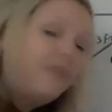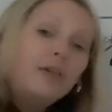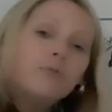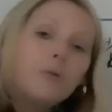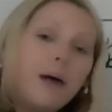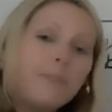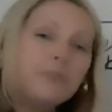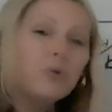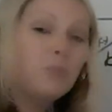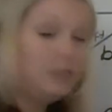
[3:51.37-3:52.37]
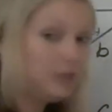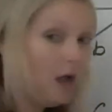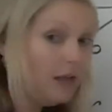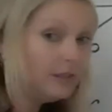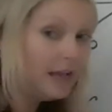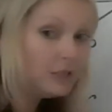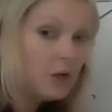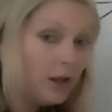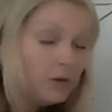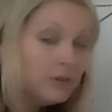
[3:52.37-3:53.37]
then remember, I
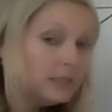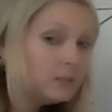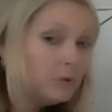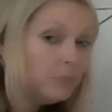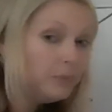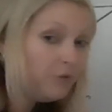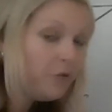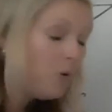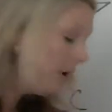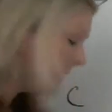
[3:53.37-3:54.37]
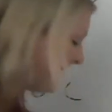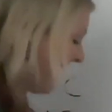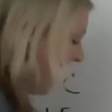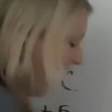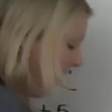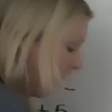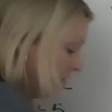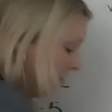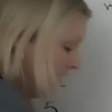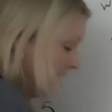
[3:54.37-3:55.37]
taught you this one before.
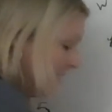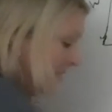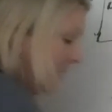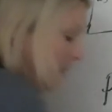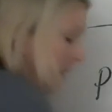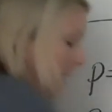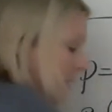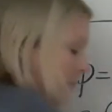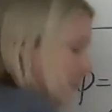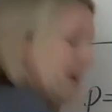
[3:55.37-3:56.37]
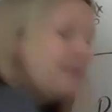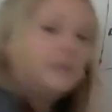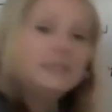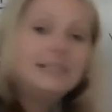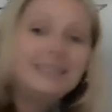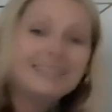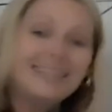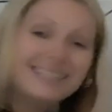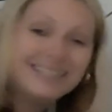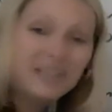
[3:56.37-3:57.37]
Everything in the parentheses
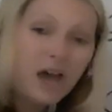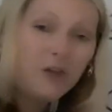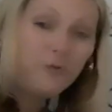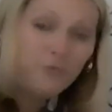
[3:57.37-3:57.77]
gets done